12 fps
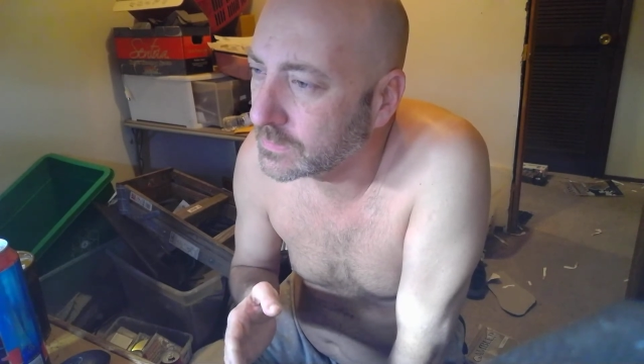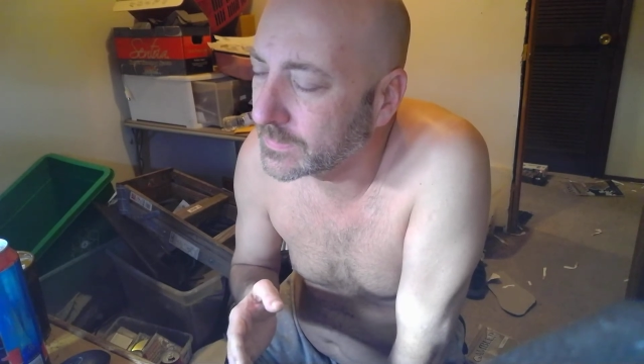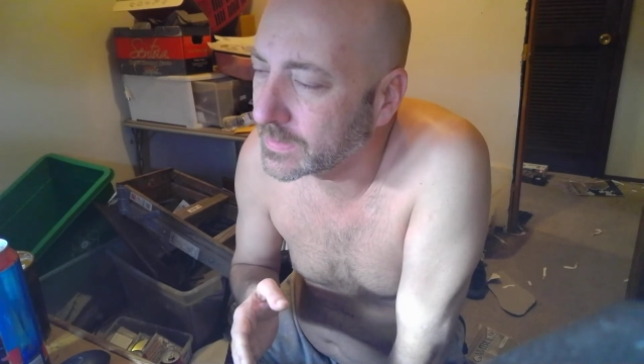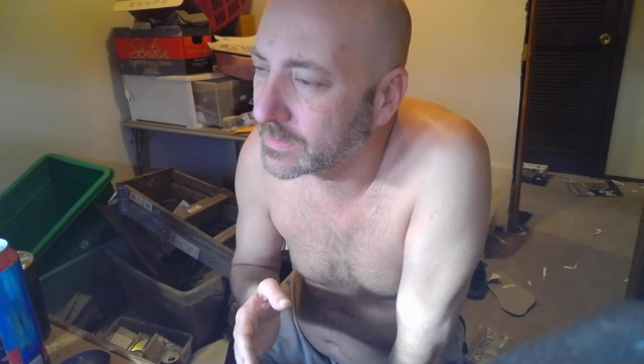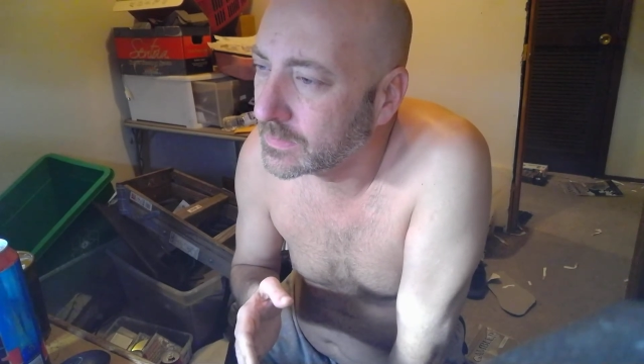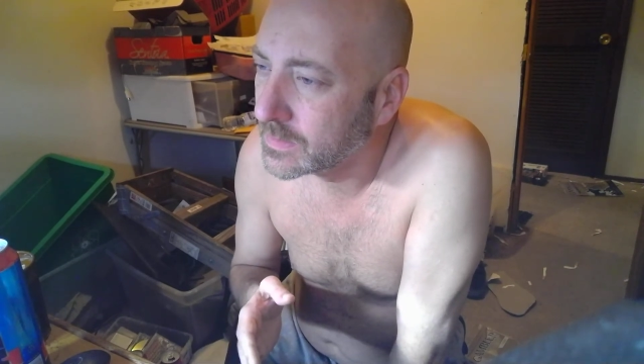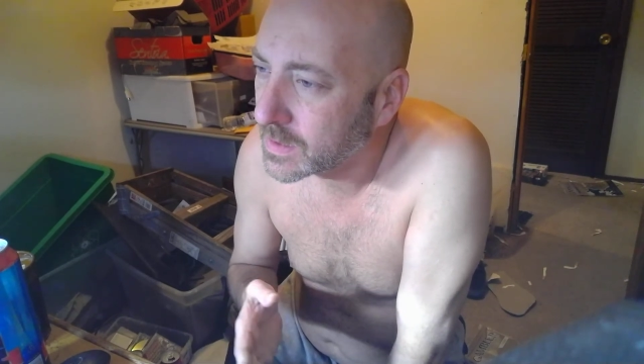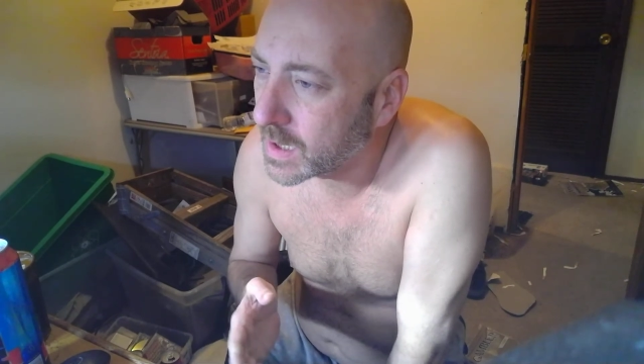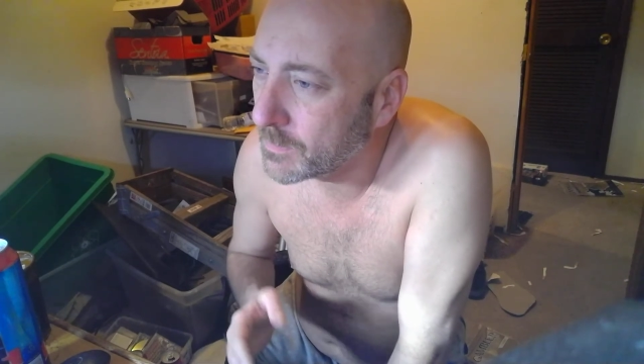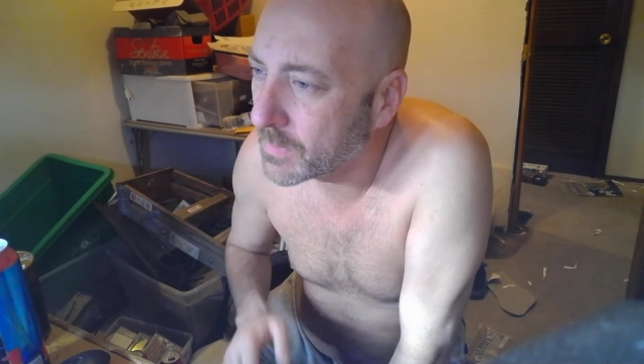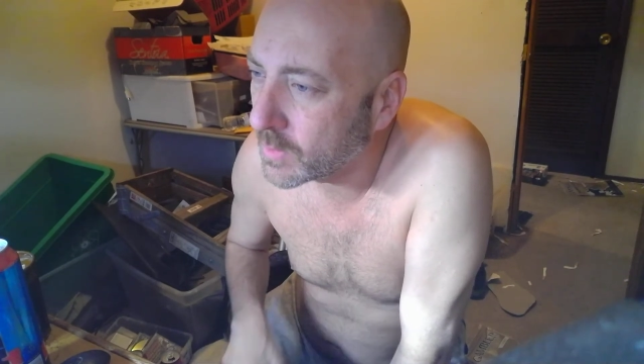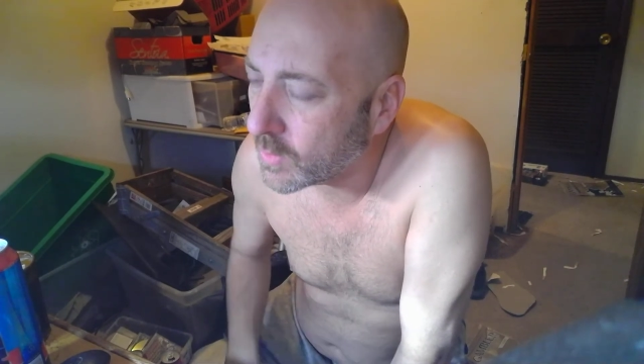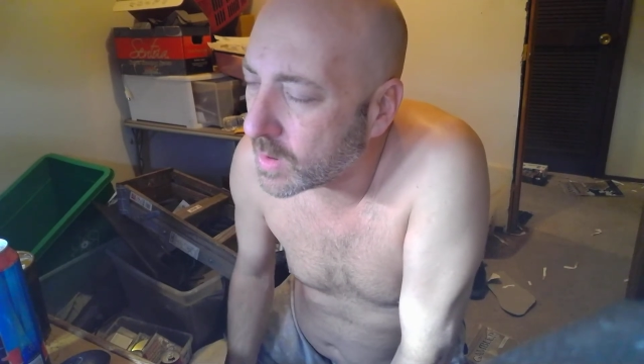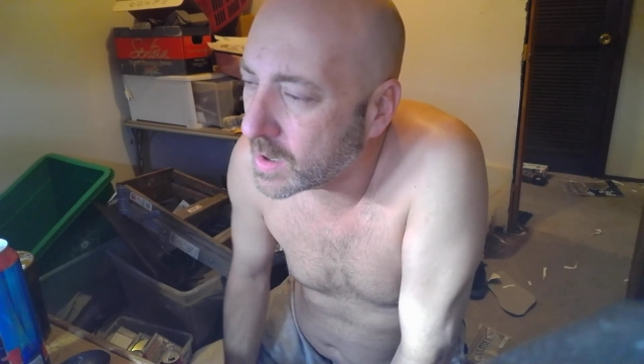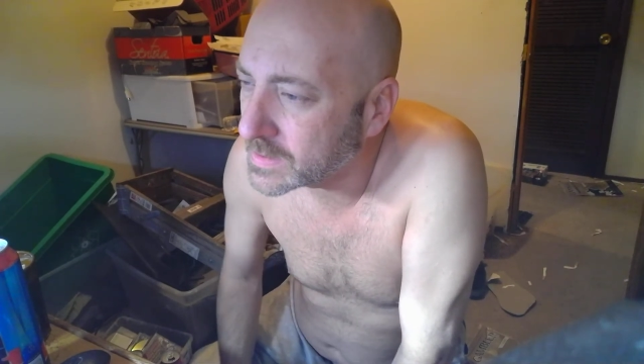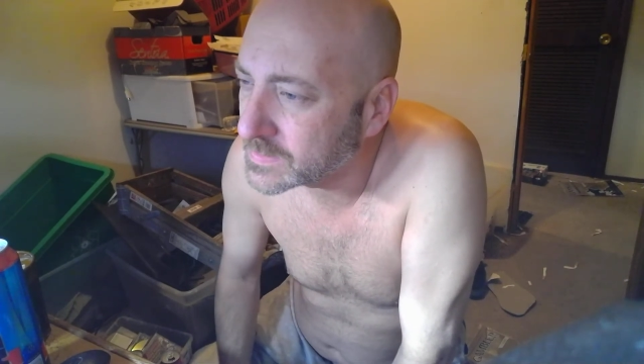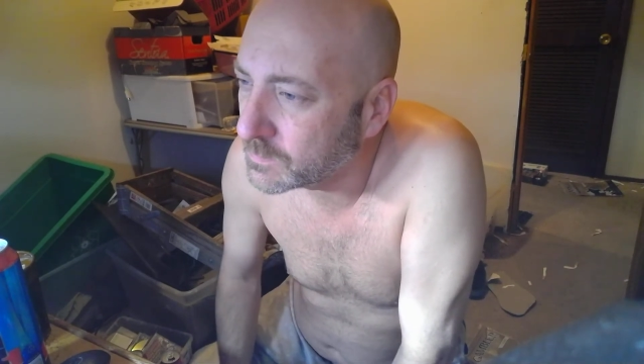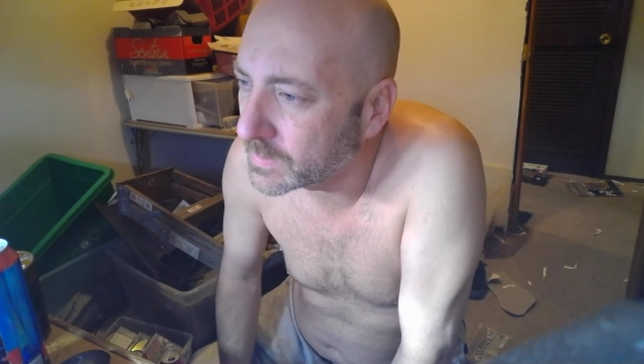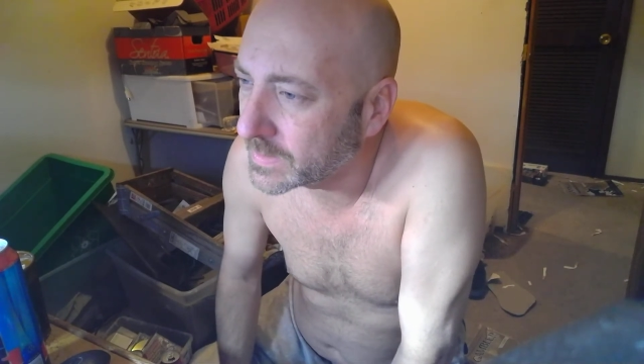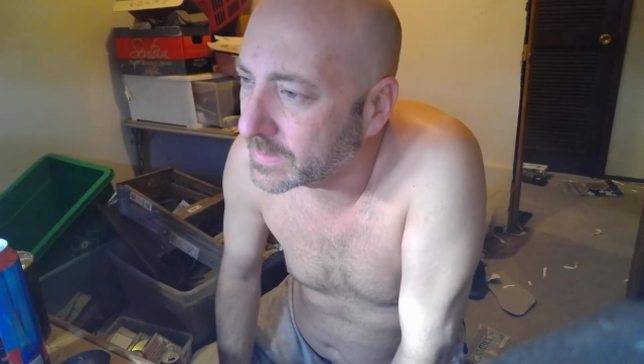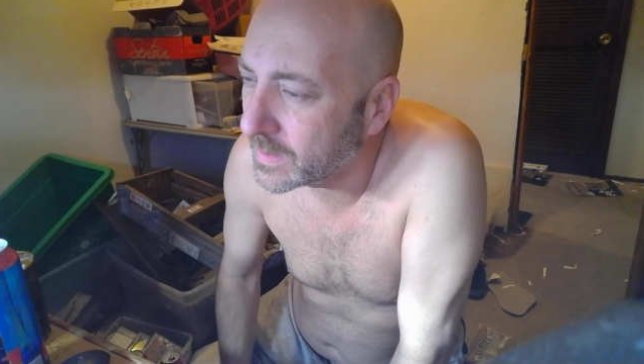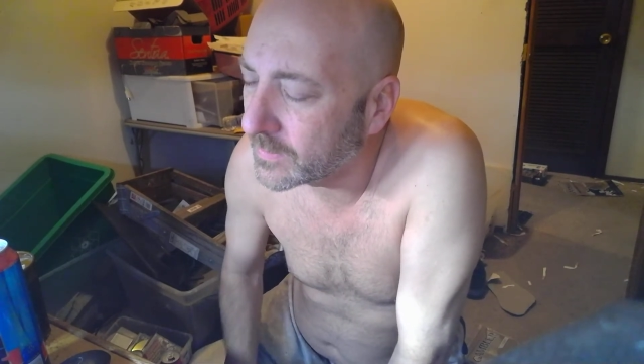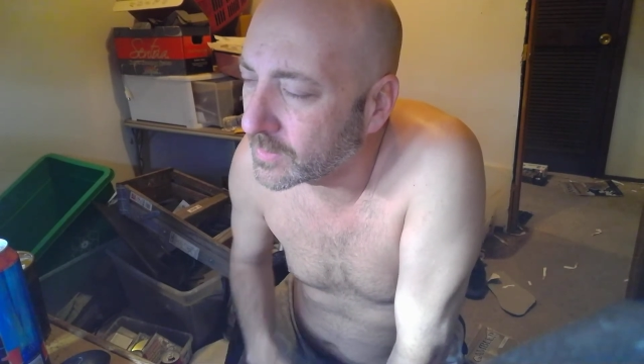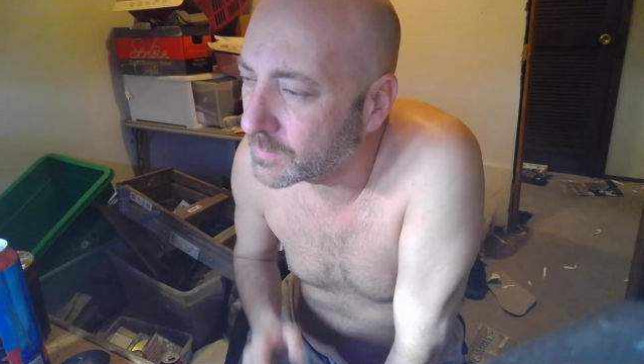and they come across one
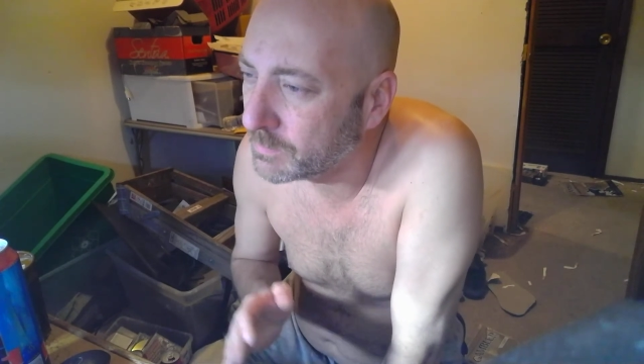another,